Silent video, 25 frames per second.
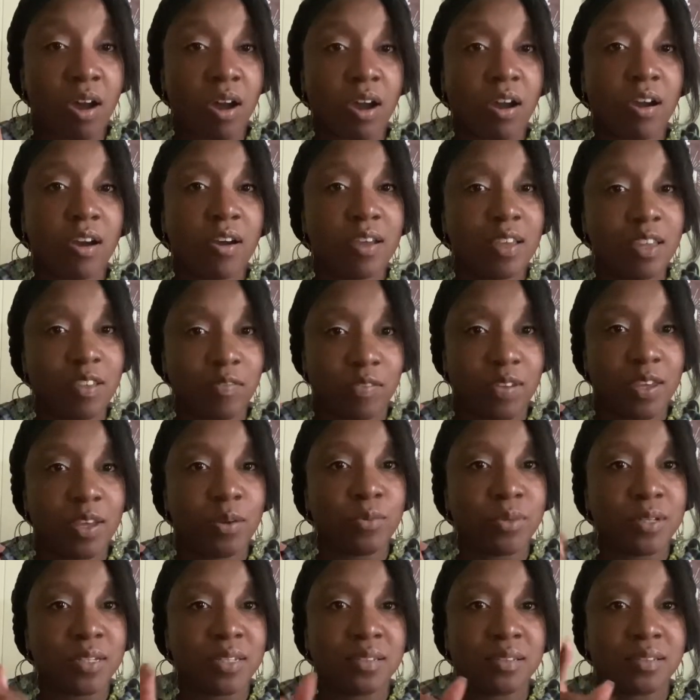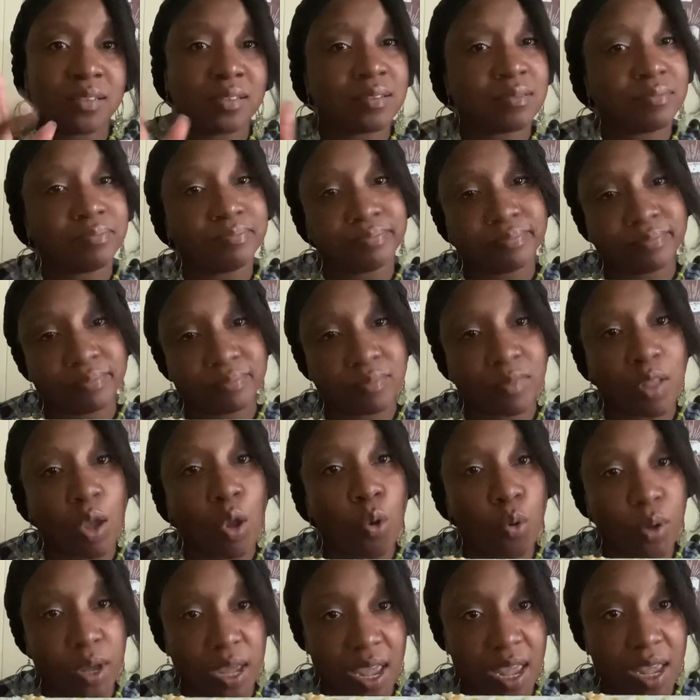or if it was
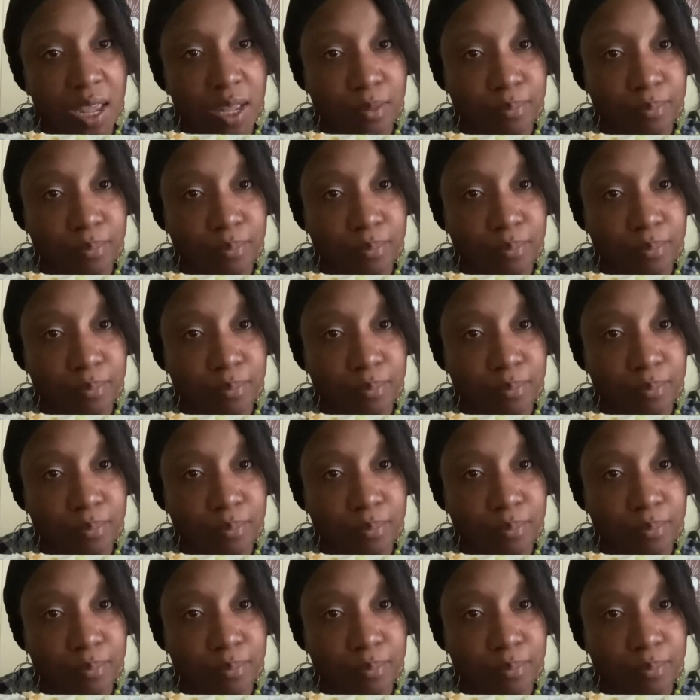okay.